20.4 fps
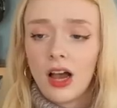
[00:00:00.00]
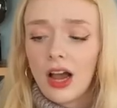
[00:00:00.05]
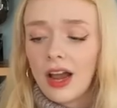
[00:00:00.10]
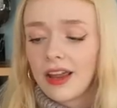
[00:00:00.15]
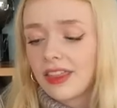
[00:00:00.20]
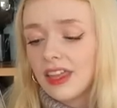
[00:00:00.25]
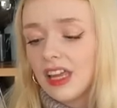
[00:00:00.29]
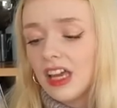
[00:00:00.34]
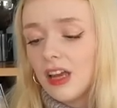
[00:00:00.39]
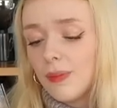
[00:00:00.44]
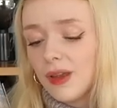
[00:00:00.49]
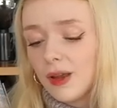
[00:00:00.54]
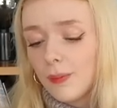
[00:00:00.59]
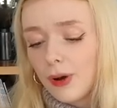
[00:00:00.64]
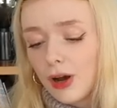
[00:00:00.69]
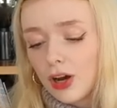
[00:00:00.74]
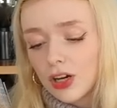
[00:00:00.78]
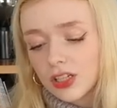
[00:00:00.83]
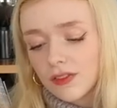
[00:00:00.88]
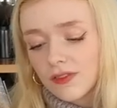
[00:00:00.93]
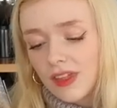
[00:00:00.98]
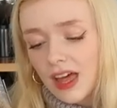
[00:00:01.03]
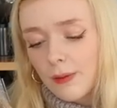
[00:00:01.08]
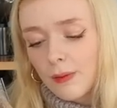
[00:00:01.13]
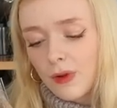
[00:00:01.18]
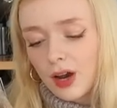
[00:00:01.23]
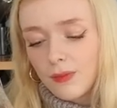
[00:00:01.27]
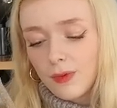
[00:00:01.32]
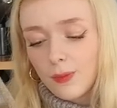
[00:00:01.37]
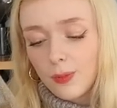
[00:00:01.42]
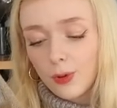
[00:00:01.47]
I think a big part of that
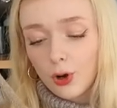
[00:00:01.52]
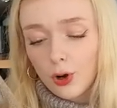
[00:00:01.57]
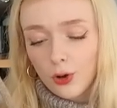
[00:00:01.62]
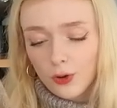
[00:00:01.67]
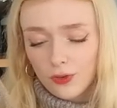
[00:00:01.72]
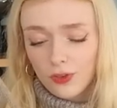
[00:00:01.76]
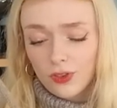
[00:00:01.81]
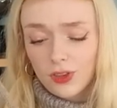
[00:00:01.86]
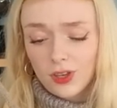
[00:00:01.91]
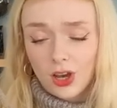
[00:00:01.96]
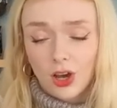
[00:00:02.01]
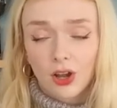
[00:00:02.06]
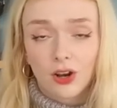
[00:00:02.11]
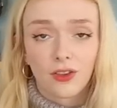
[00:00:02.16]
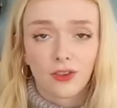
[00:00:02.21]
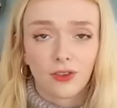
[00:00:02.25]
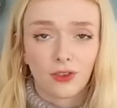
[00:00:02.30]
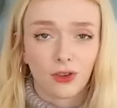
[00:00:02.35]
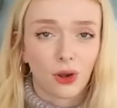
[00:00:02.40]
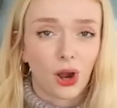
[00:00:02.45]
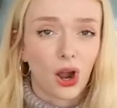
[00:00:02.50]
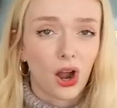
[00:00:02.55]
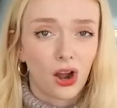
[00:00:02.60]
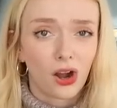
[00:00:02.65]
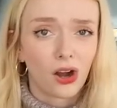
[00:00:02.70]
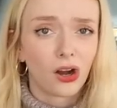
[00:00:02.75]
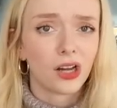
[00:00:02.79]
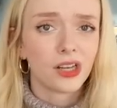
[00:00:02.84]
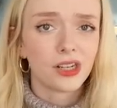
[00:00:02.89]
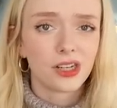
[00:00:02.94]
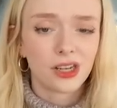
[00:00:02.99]
might be because the yarn is so
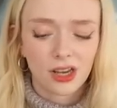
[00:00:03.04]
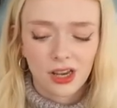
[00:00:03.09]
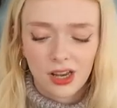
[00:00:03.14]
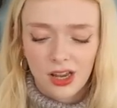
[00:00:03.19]
hard.